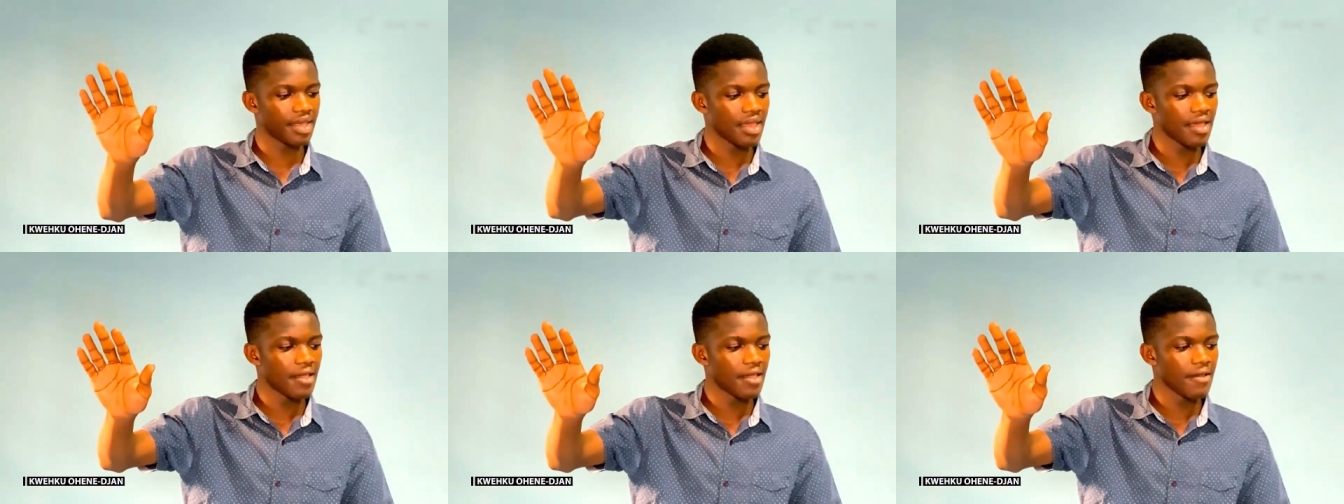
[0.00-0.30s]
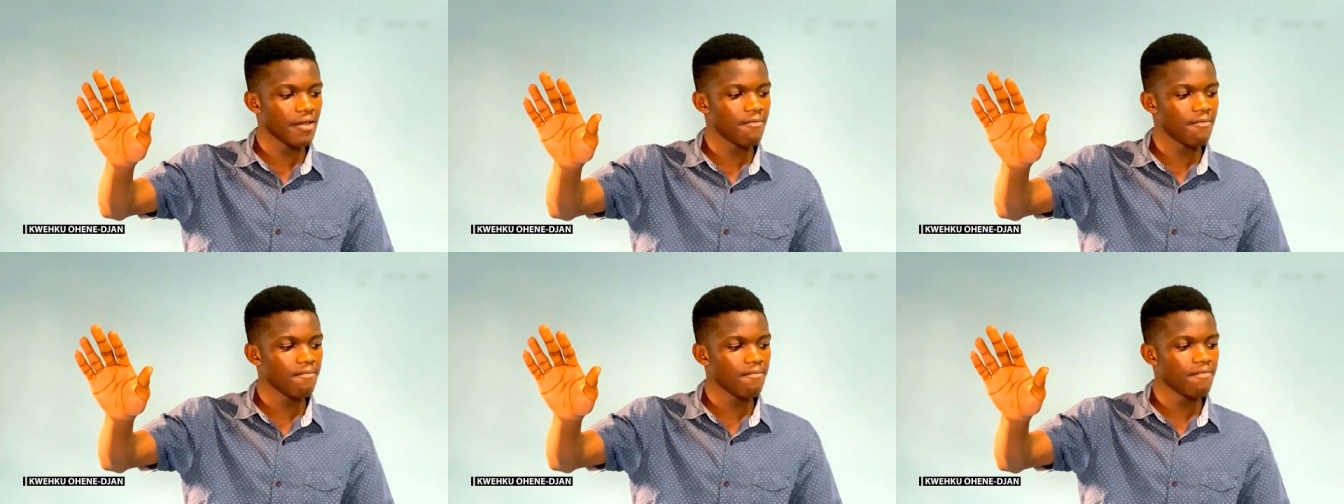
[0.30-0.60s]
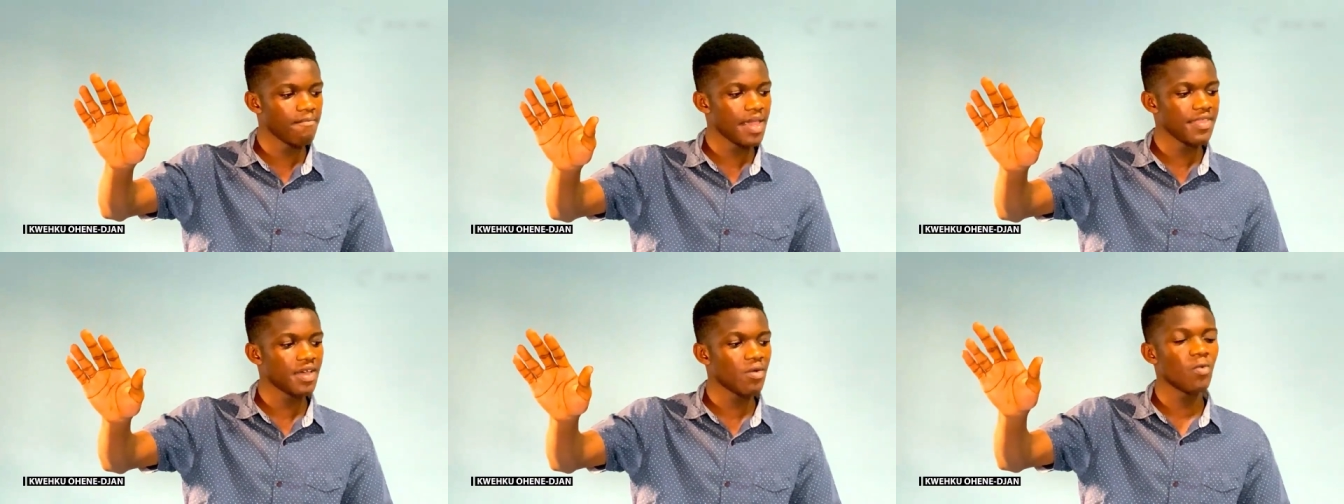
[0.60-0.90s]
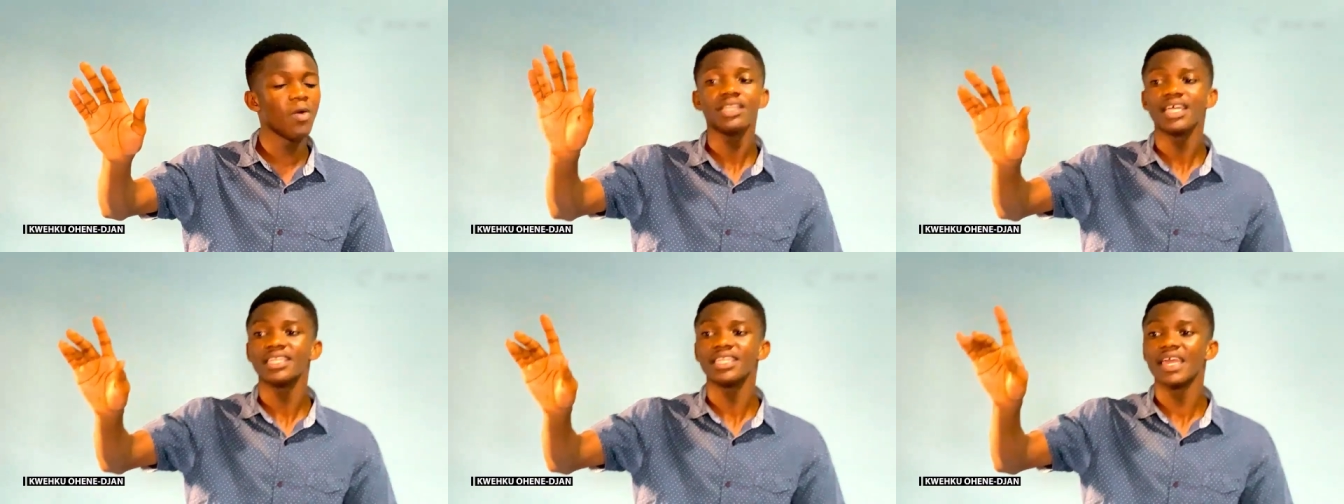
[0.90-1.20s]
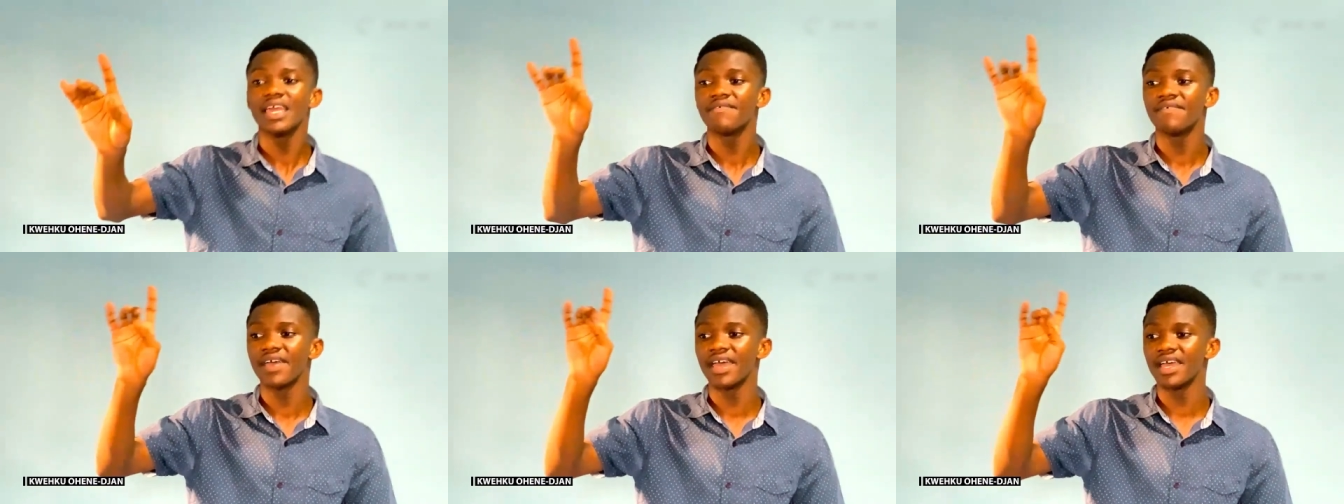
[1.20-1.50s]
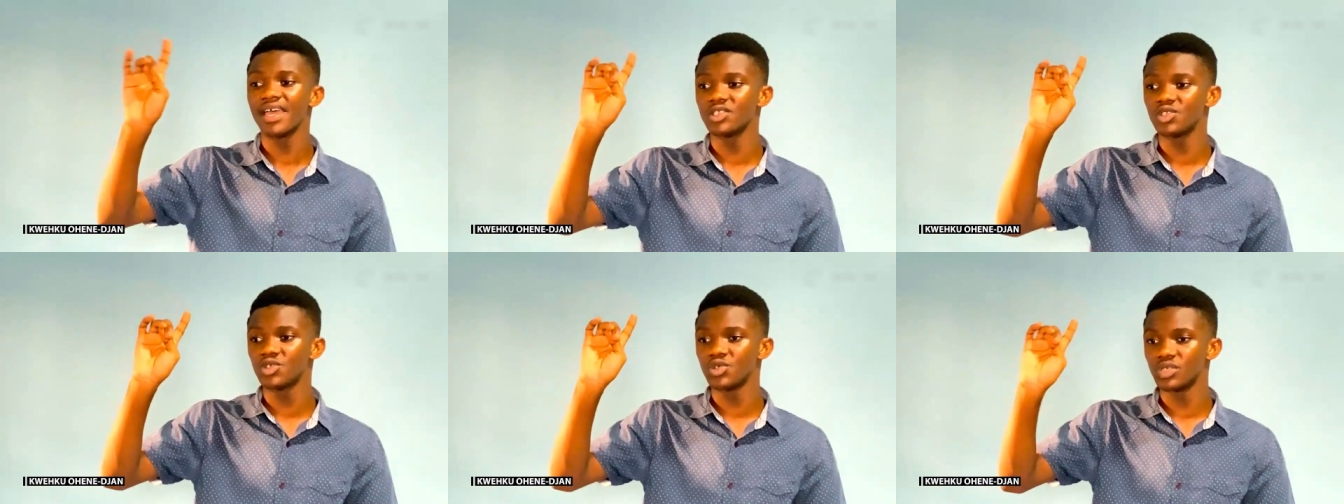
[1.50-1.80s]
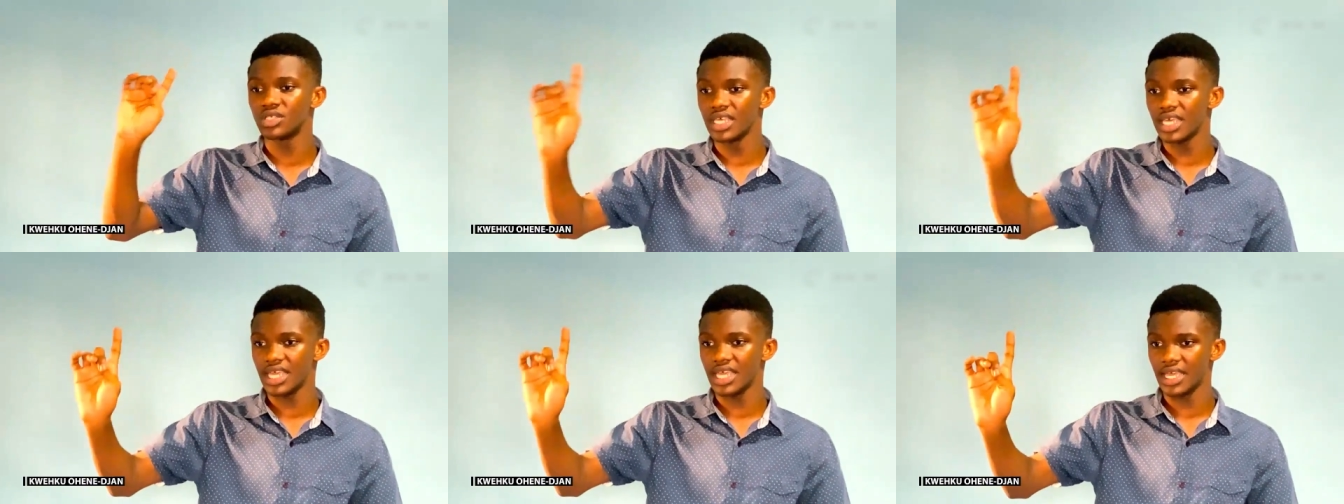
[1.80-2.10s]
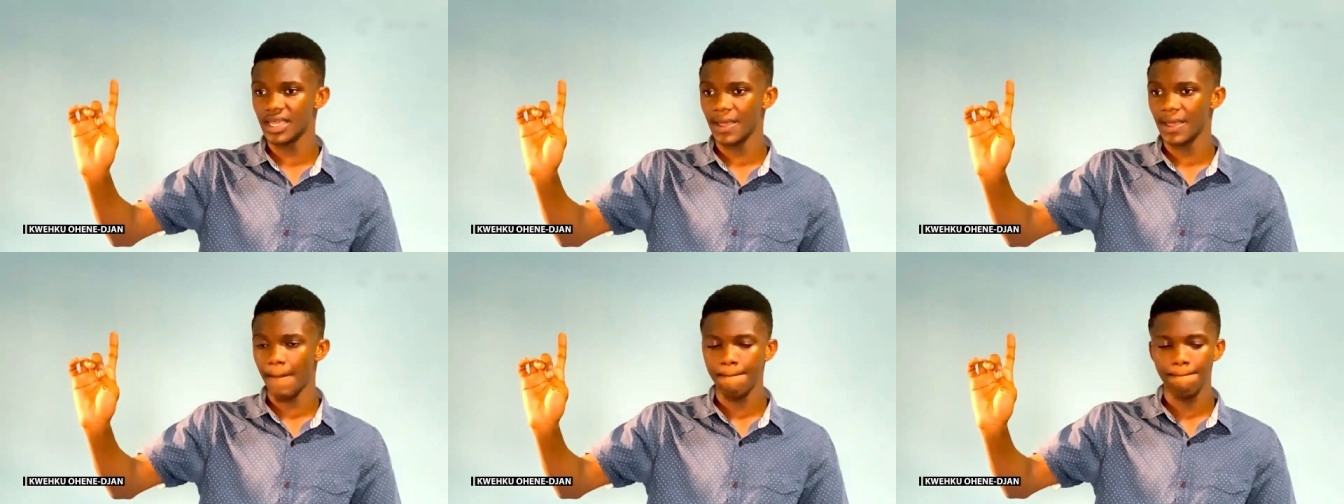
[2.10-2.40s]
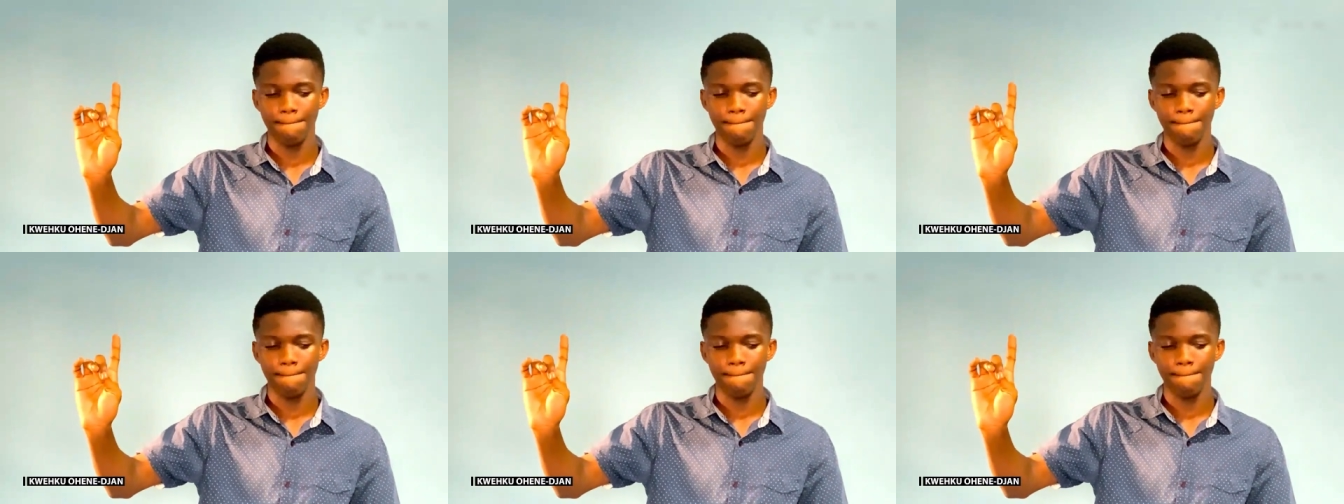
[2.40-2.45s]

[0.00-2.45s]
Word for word: May the word that they've heard today